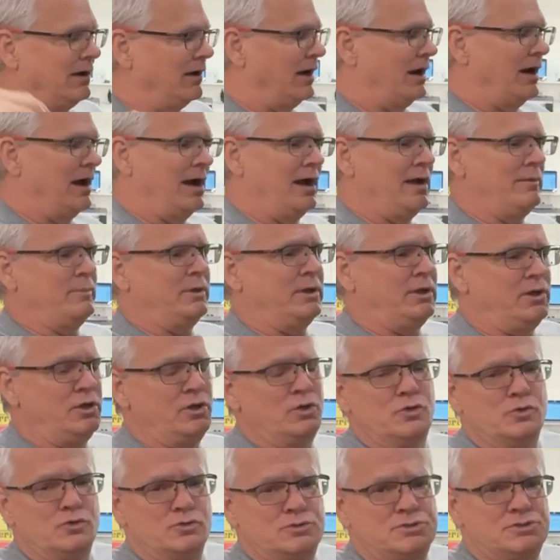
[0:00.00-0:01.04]
I'm a
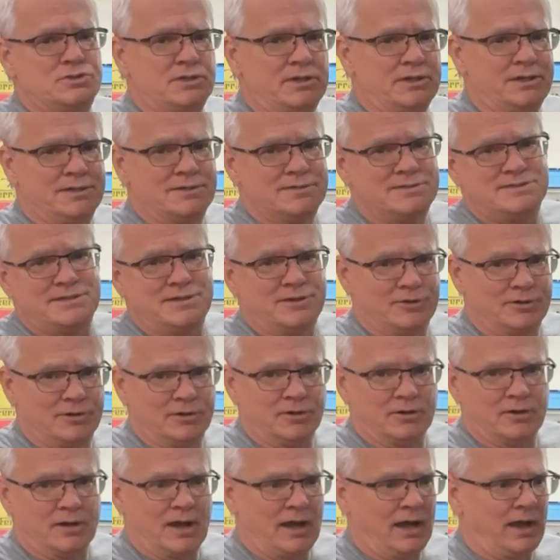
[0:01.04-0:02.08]
huge
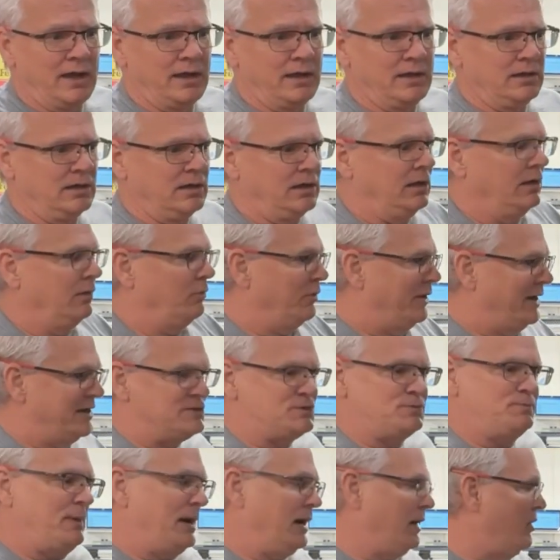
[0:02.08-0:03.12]
interior guy. You know, when I
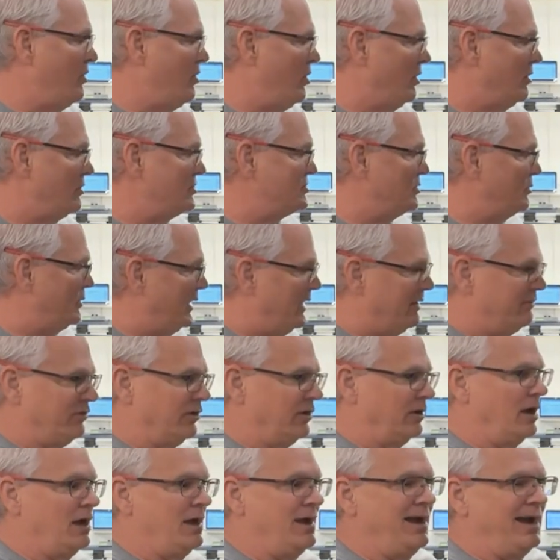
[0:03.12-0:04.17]
spec cars or
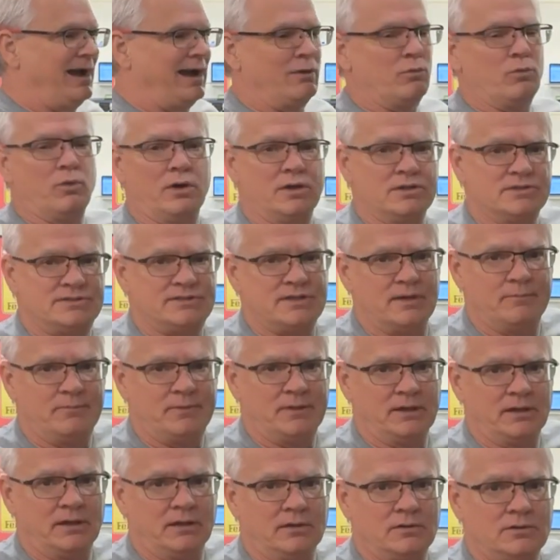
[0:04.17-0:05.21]
whatever, I want
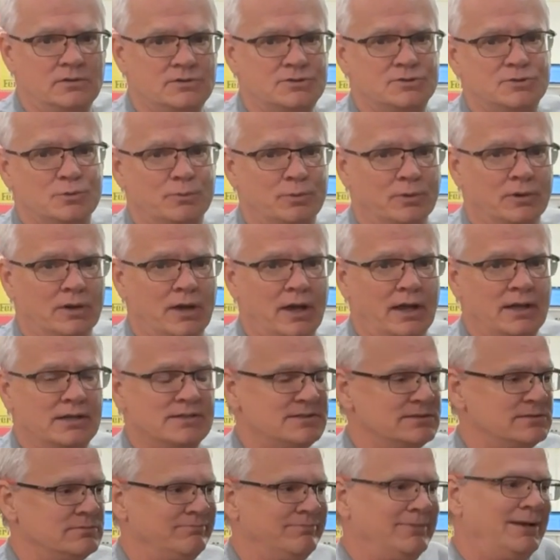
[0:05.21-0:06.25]
something super
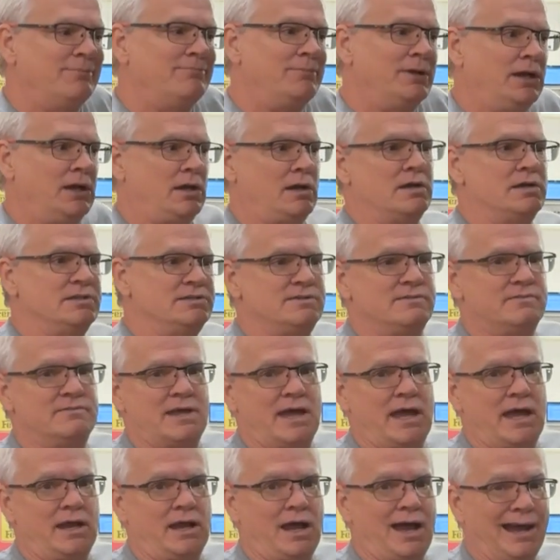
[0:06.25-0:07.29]
nice. And because of
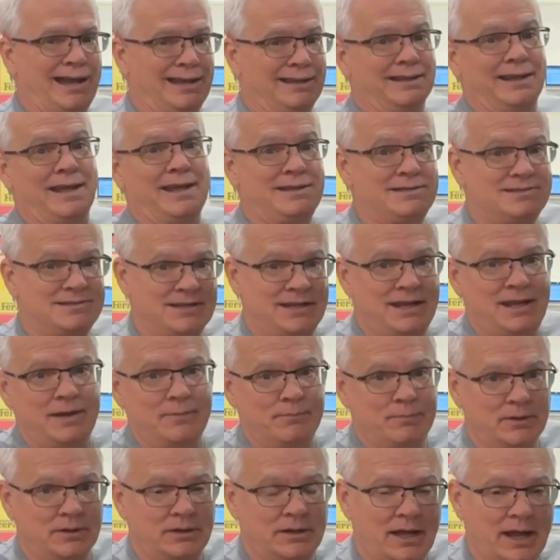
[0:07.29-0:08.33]
that, I like to keep
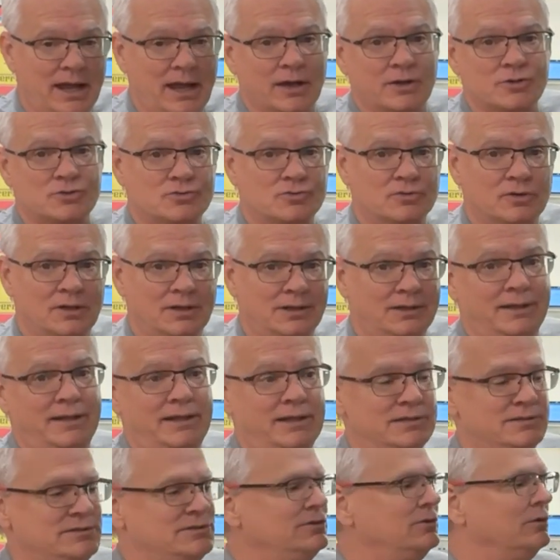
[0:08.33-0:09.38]
it extra
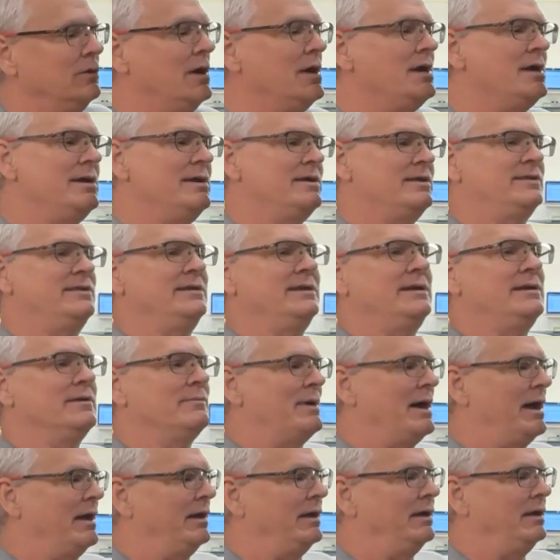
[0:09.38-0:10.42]
clean too. Think
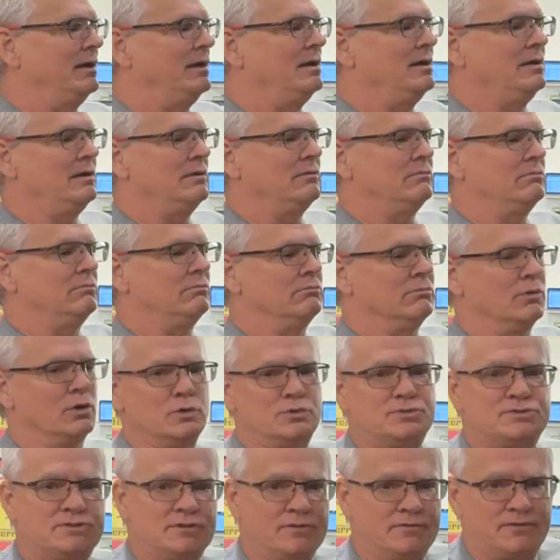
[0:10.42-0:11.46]
about it.
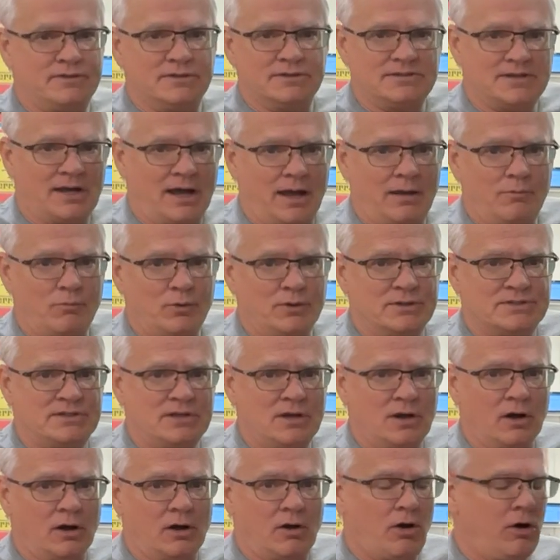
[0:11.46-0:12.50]
Most of the time we see
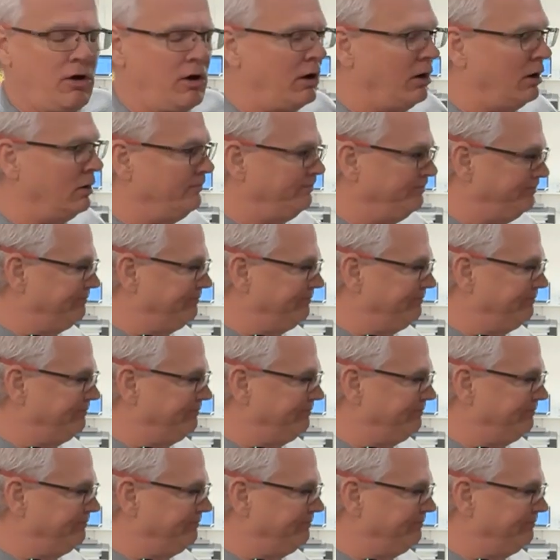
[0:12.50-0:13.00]
our car,